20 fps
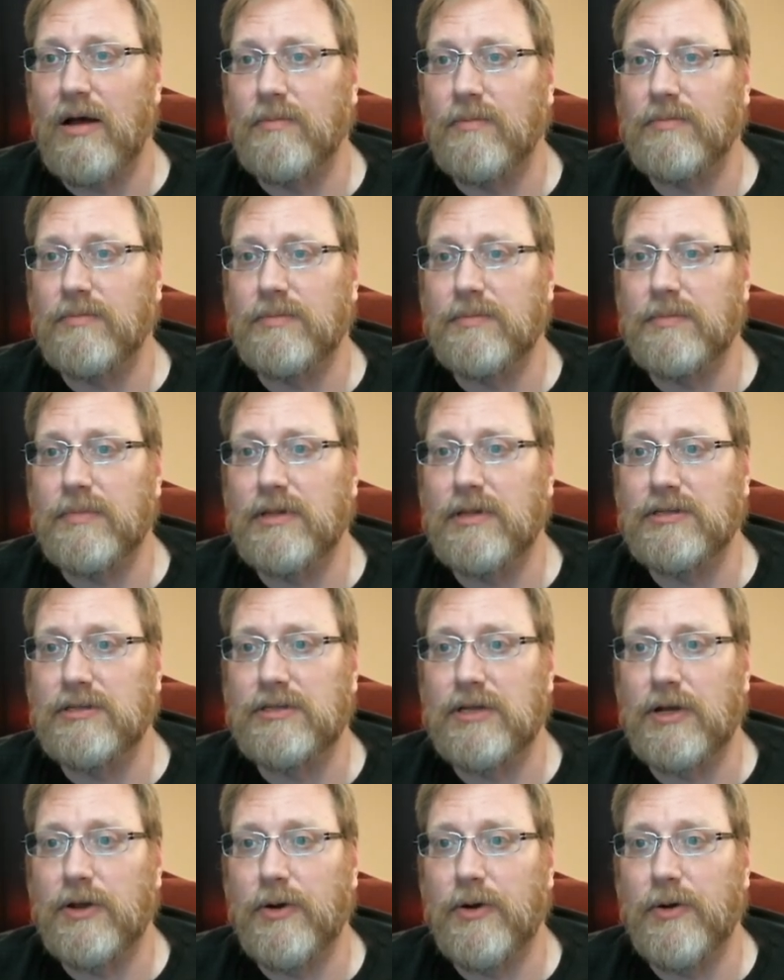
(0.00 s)
Um,
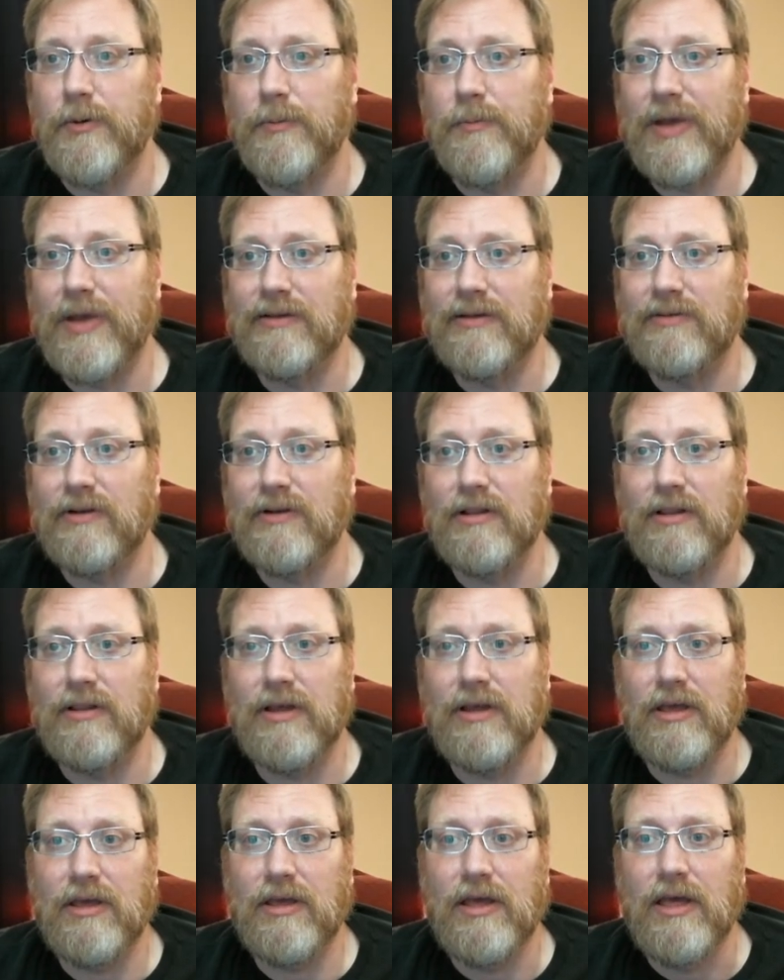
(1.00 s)
so
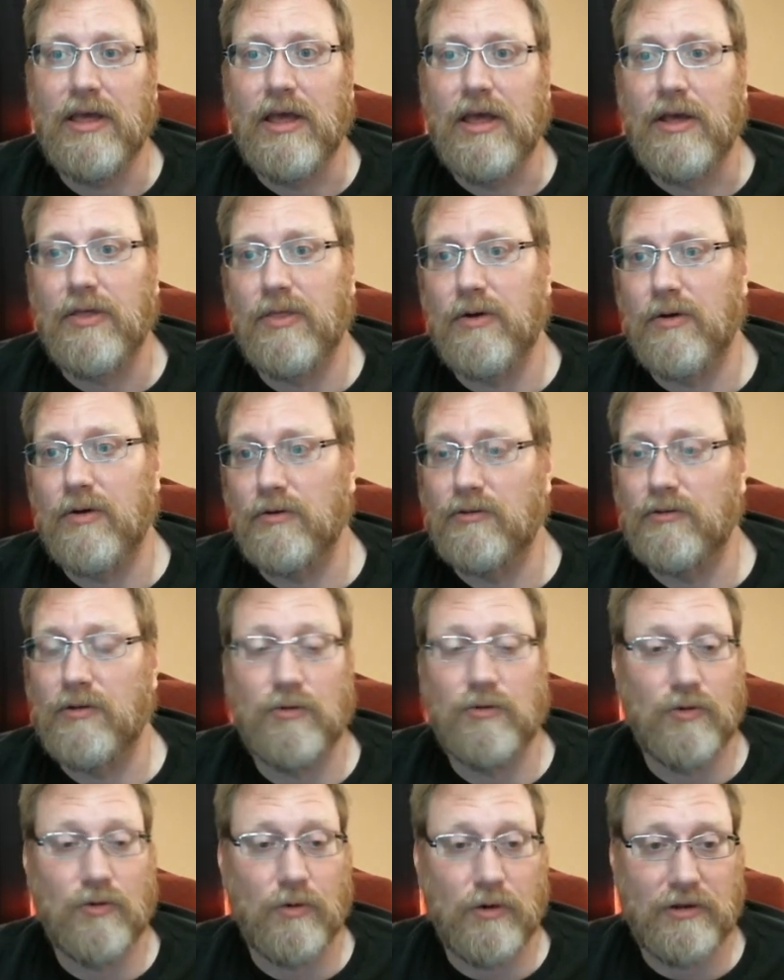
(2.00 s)
basically, there are
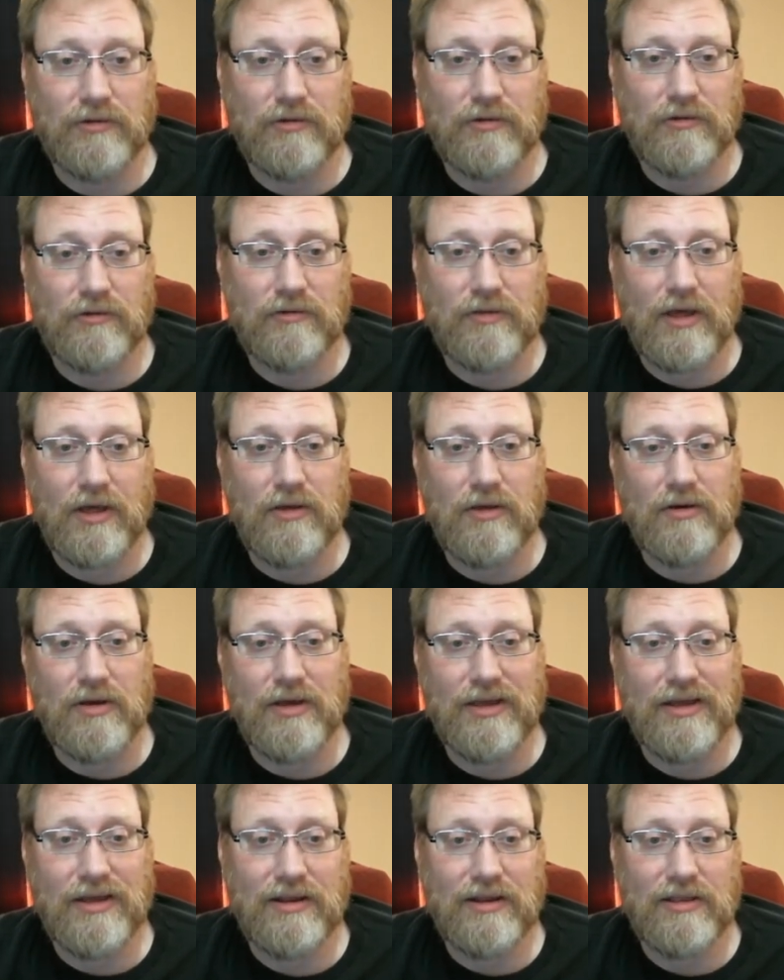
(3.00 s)
some choices that you
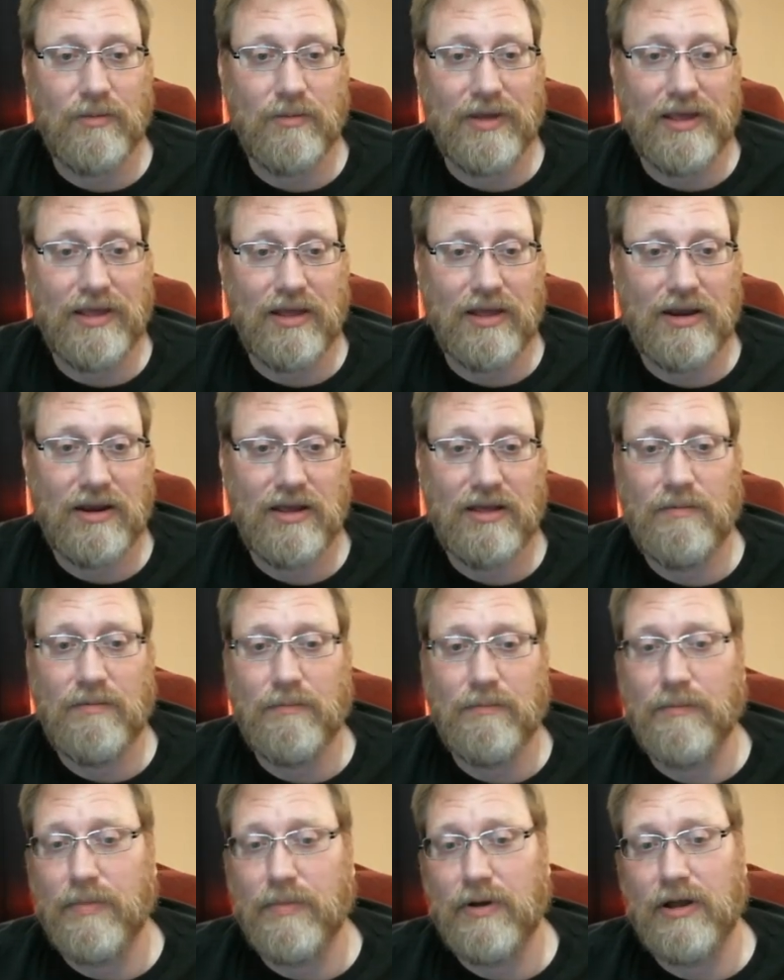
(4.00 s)
can get at the
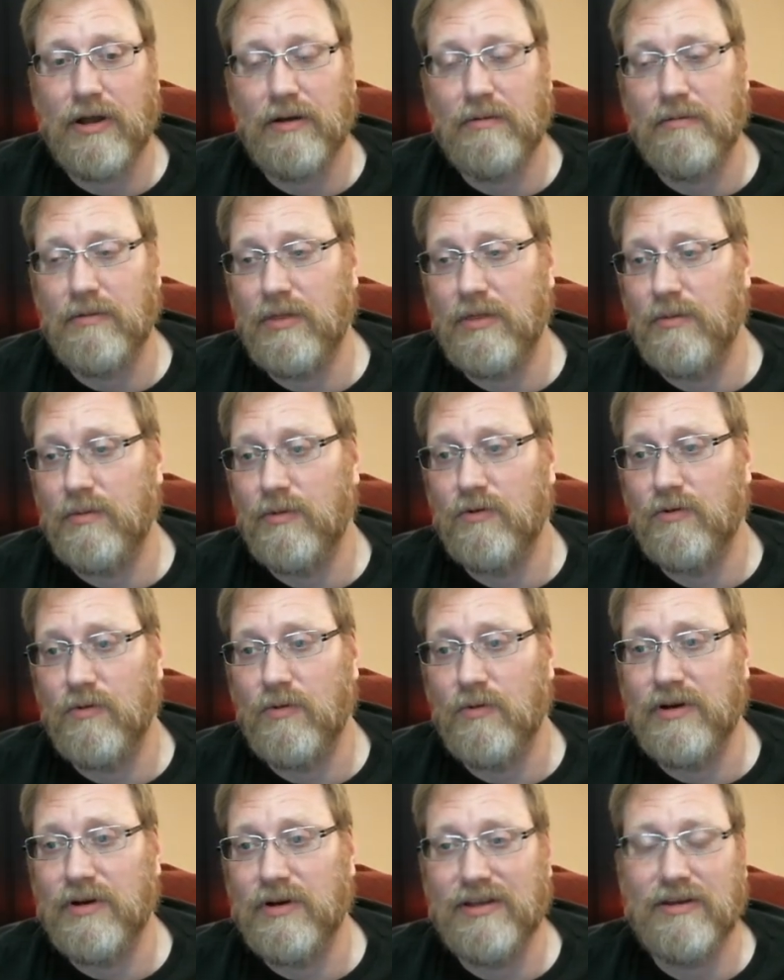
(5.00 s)
beginning, but the
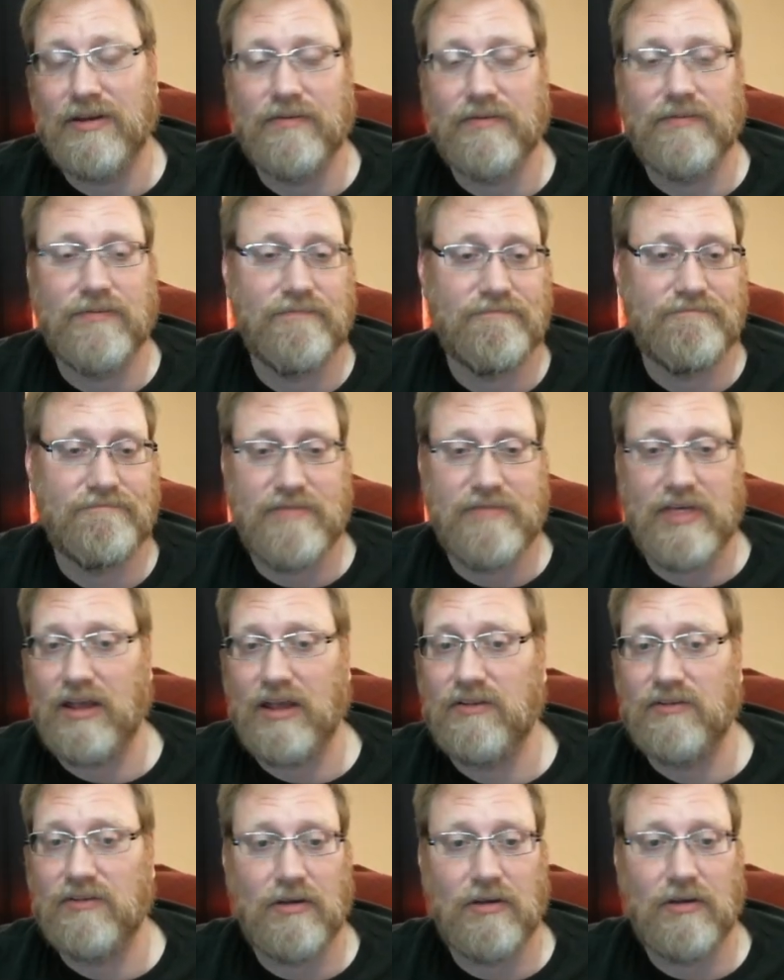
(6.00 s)
majority of
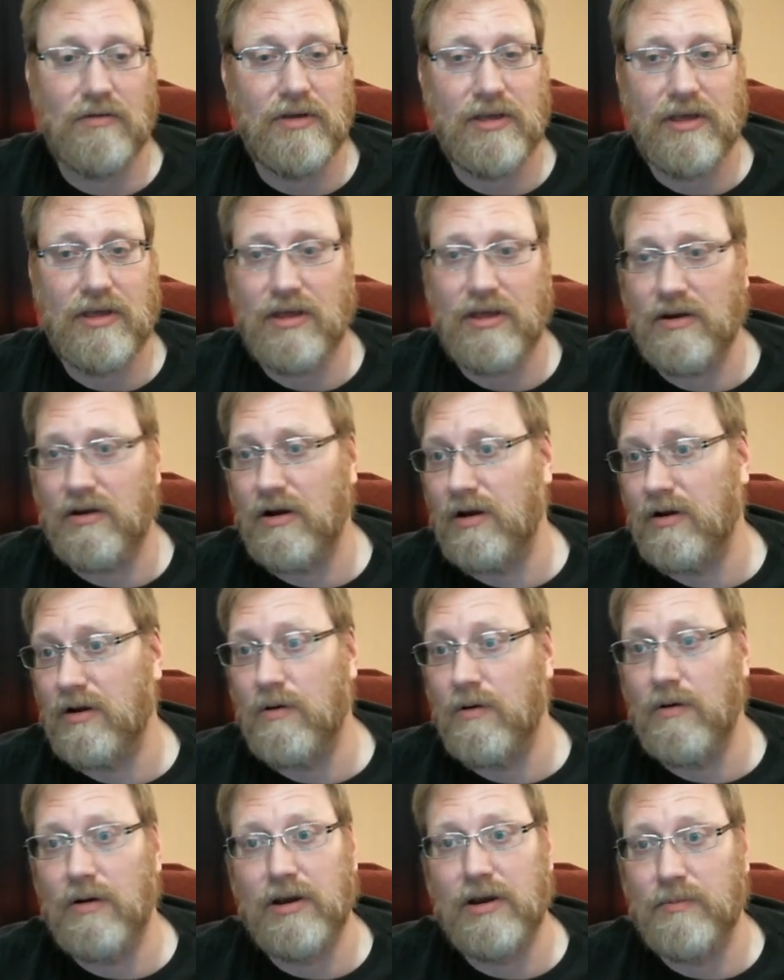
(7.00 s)
things that you get
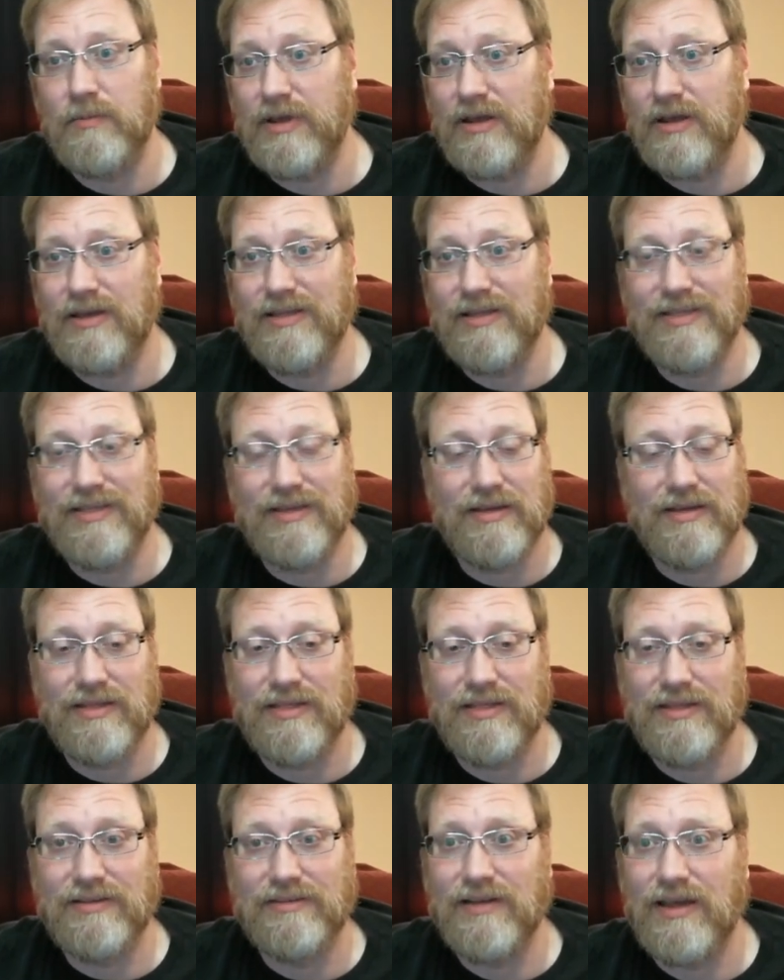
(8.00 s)
are going to be the,
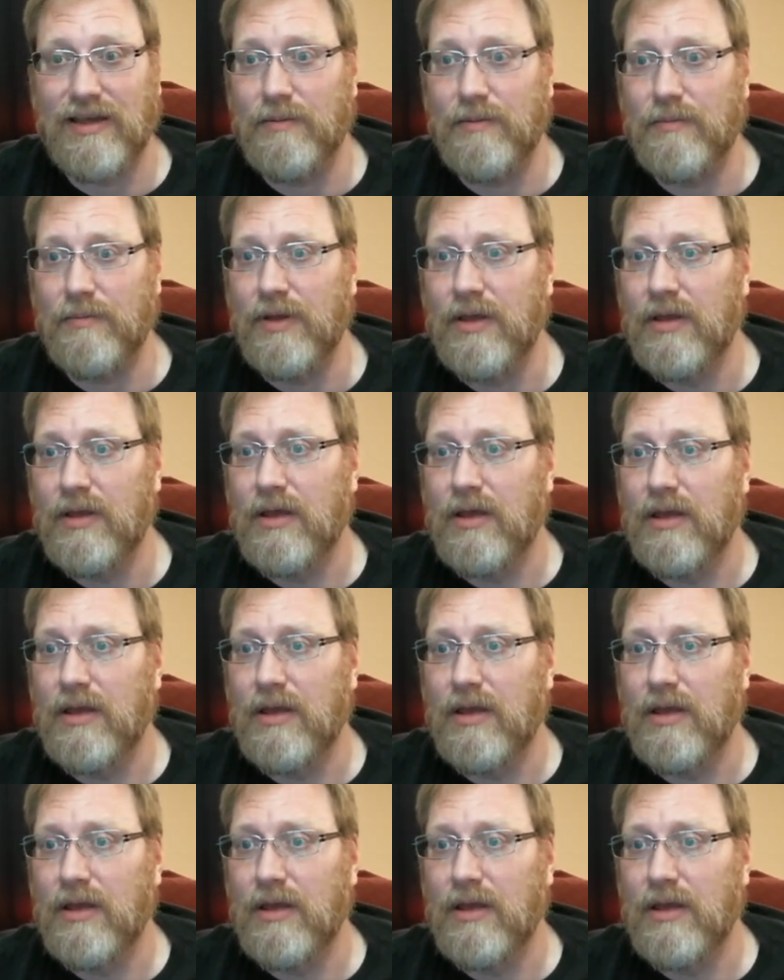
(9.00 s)
the same.